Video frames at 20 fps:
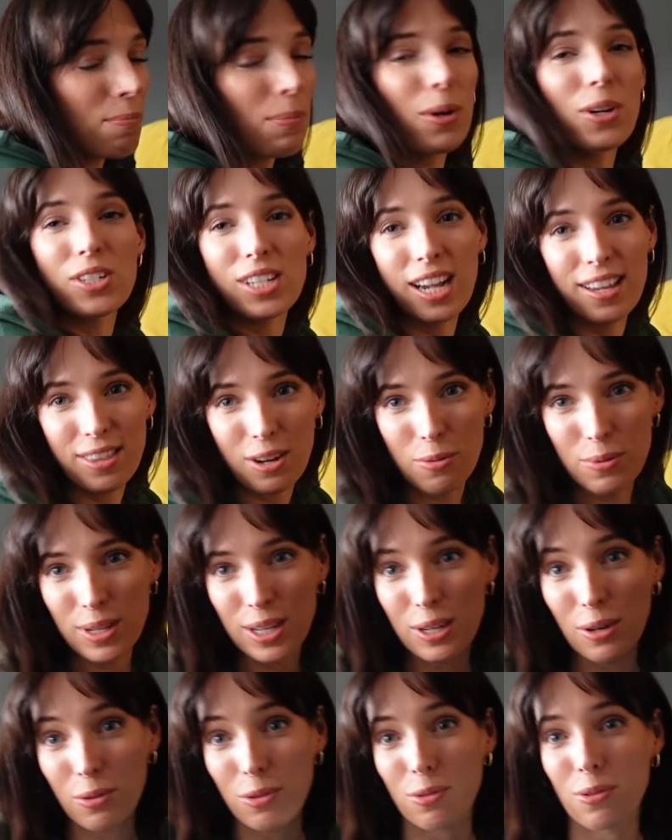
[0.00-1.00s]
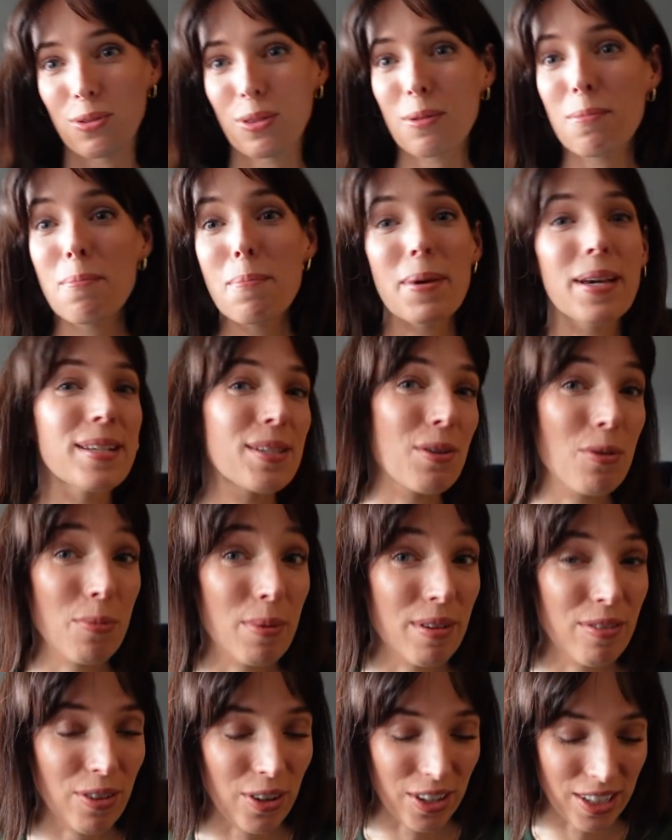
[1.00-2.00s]
but I thought we could go through them because it would
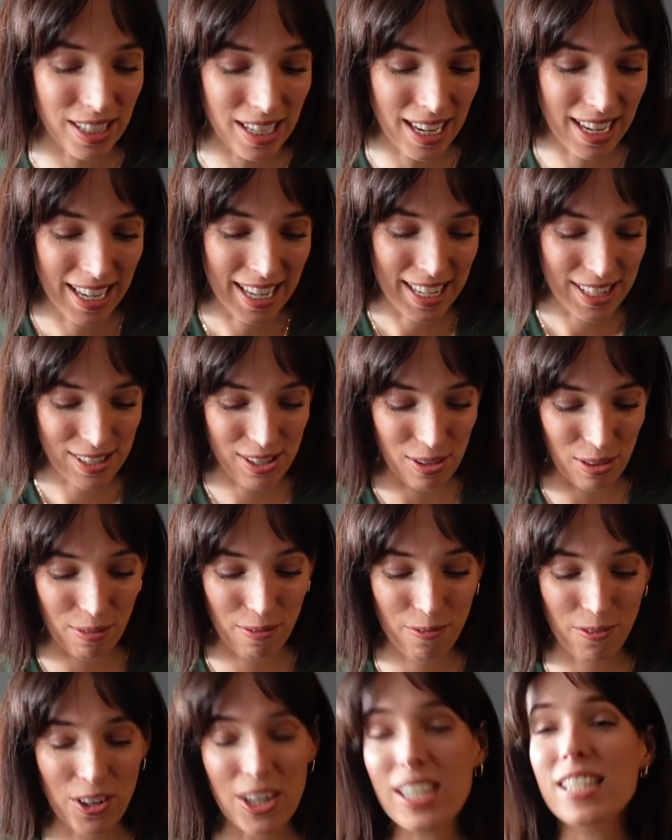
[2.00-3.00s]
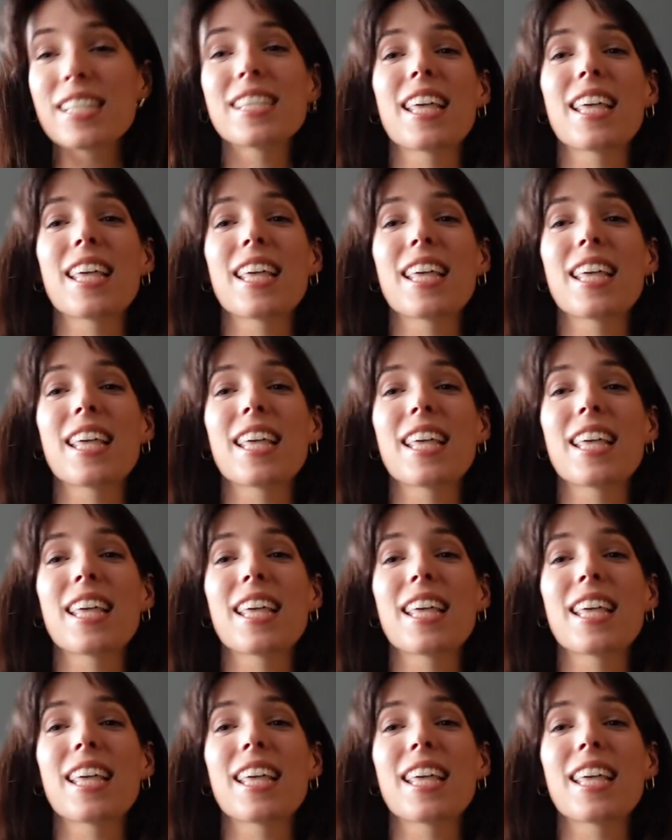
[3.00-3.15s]
be fun. So the first